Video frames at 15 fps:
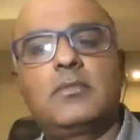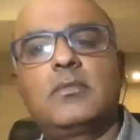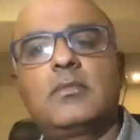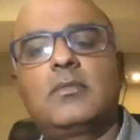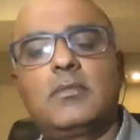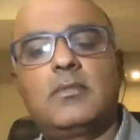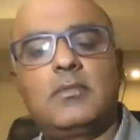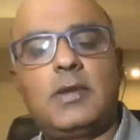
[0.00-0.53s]

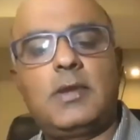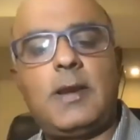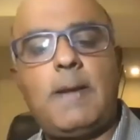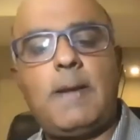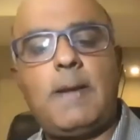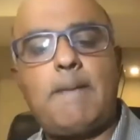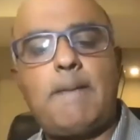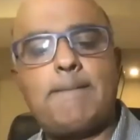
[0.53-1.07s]

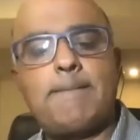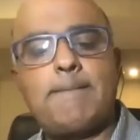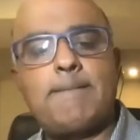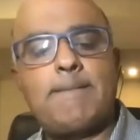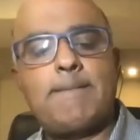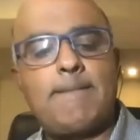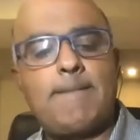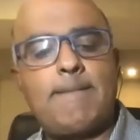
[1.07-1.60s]

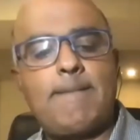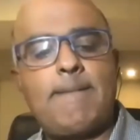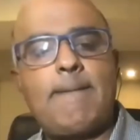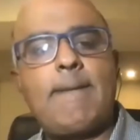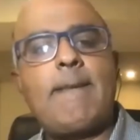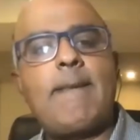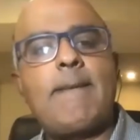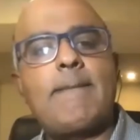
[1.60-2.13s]

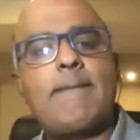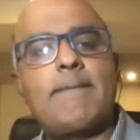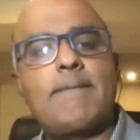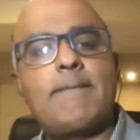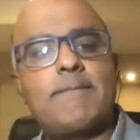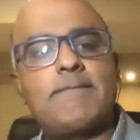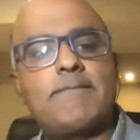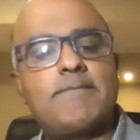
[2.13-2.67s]

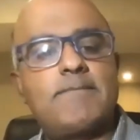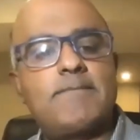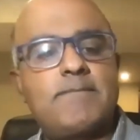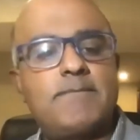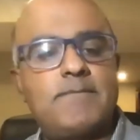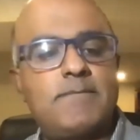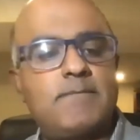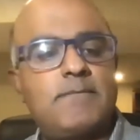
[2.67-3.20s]

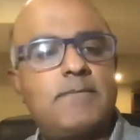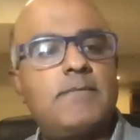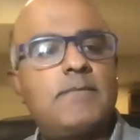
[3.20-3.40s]
No one is speaking in this clip.